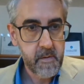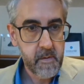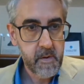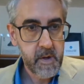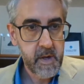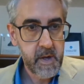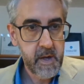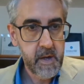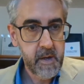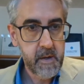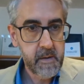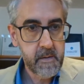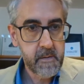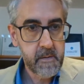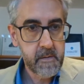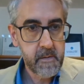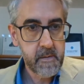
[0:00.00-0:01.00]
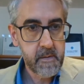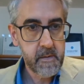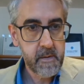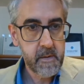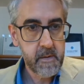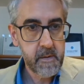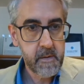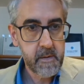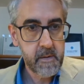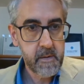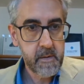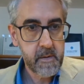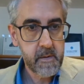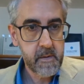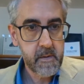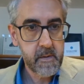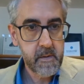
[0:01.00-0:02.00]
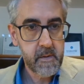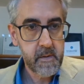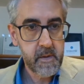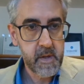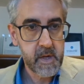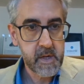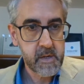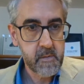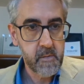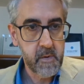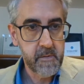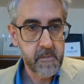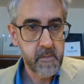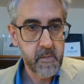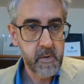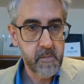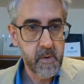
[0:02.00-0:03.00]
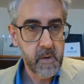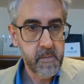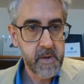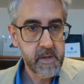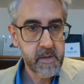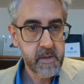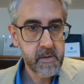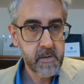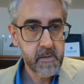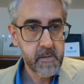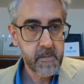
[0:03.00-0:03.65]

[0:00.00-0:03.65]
Okay, just one, one moment.